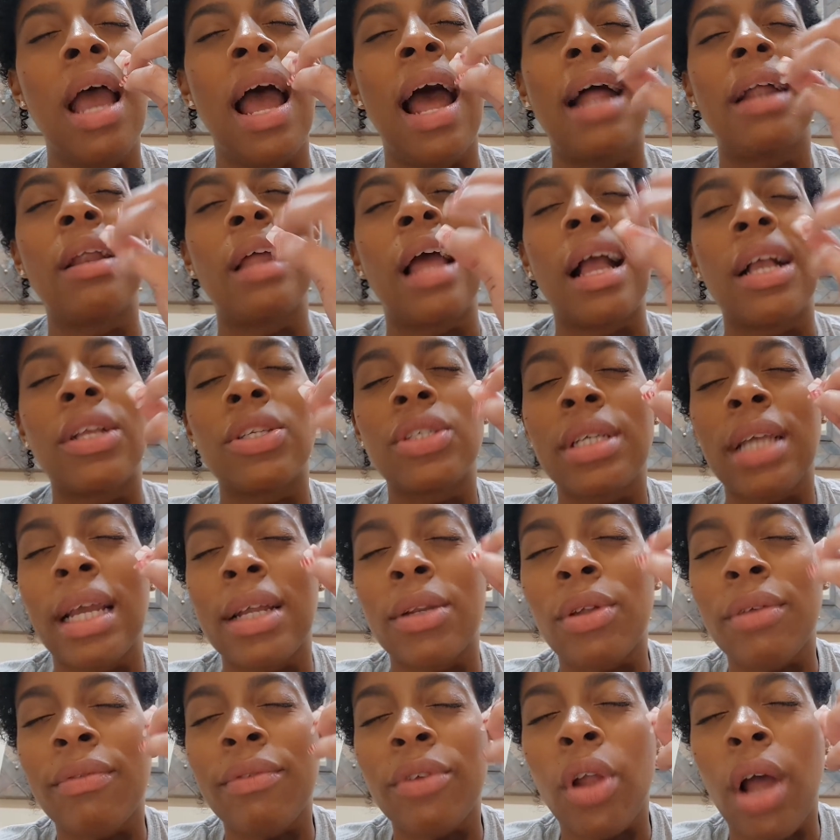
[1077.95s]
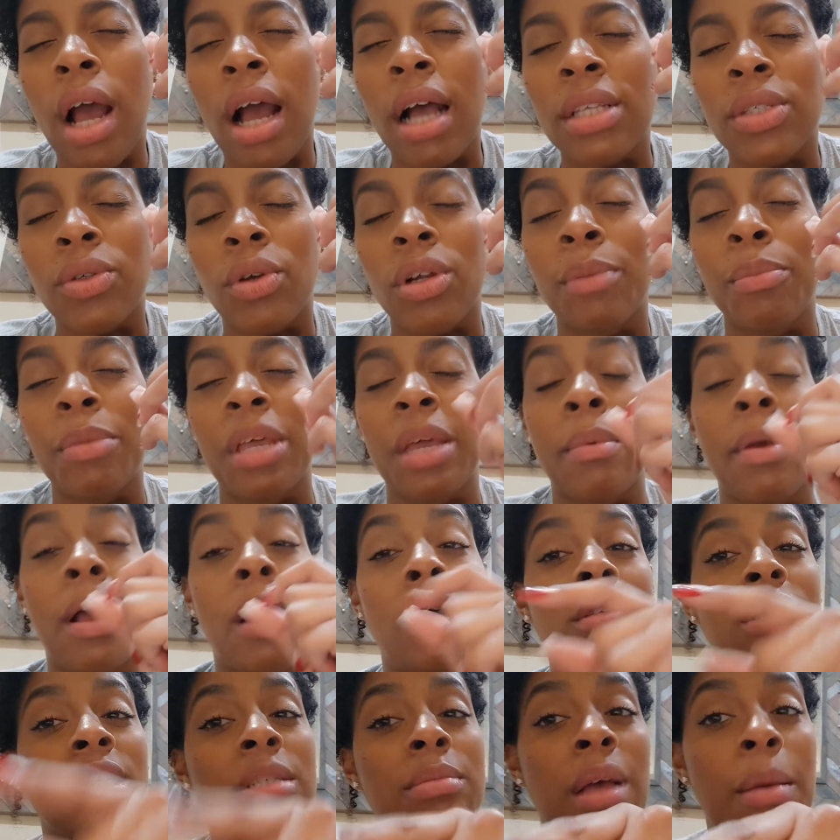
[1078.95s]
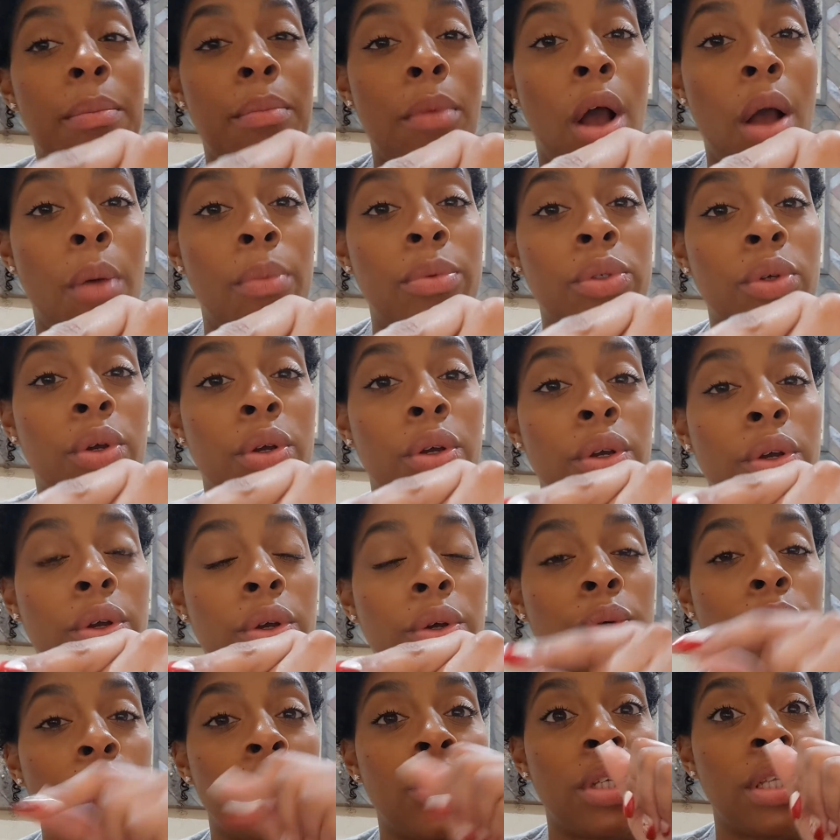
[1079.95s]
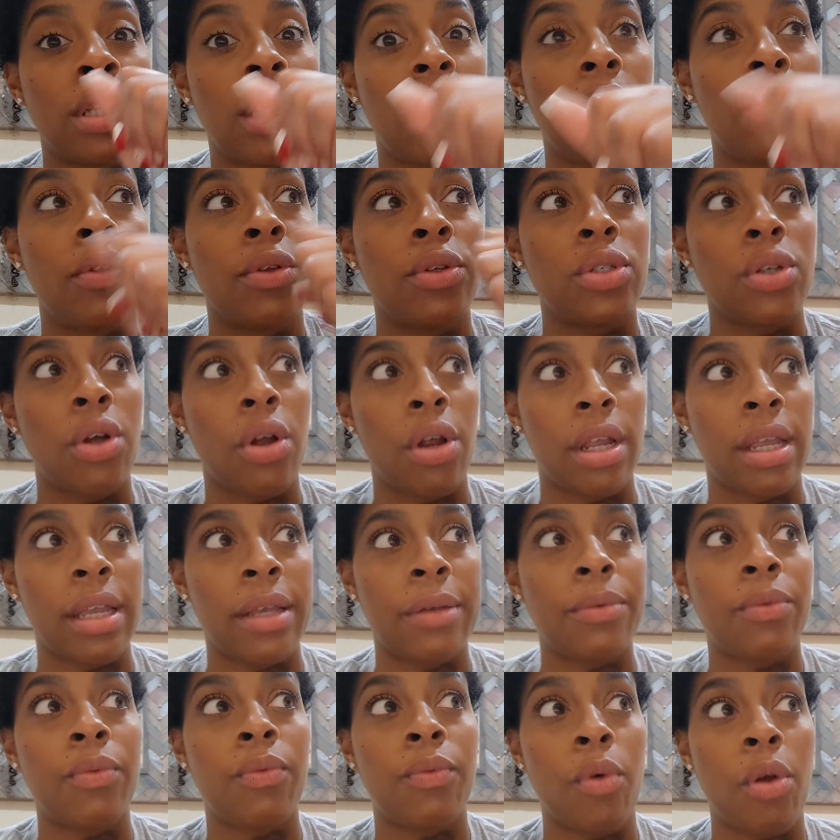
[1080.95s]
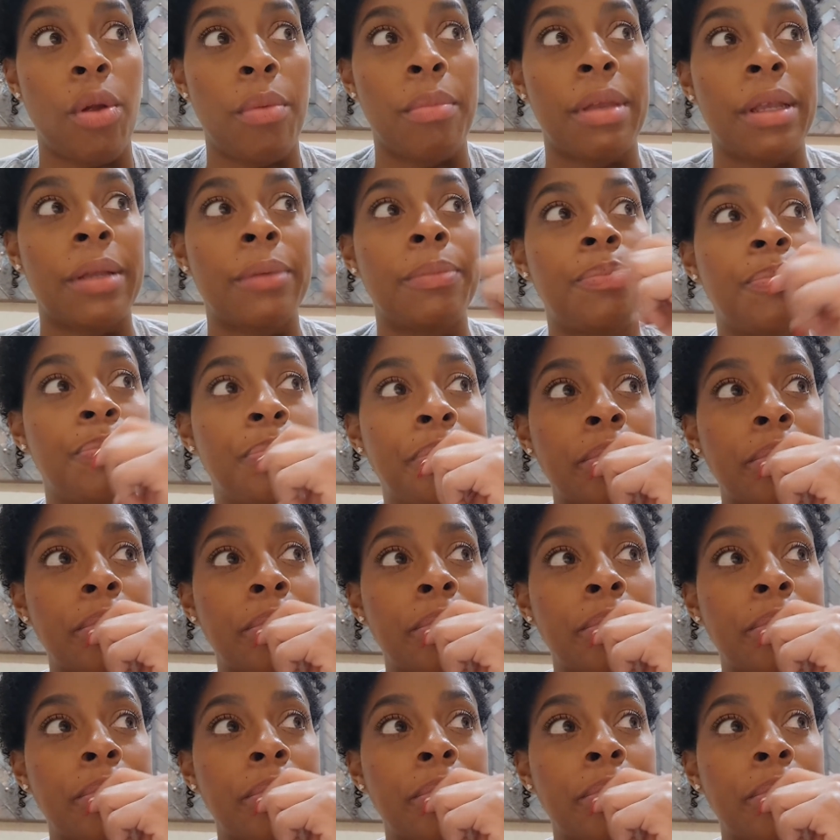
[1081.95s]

I actually, I don't even know how it's going to be in my house because my mom's going to go to the other Target for me.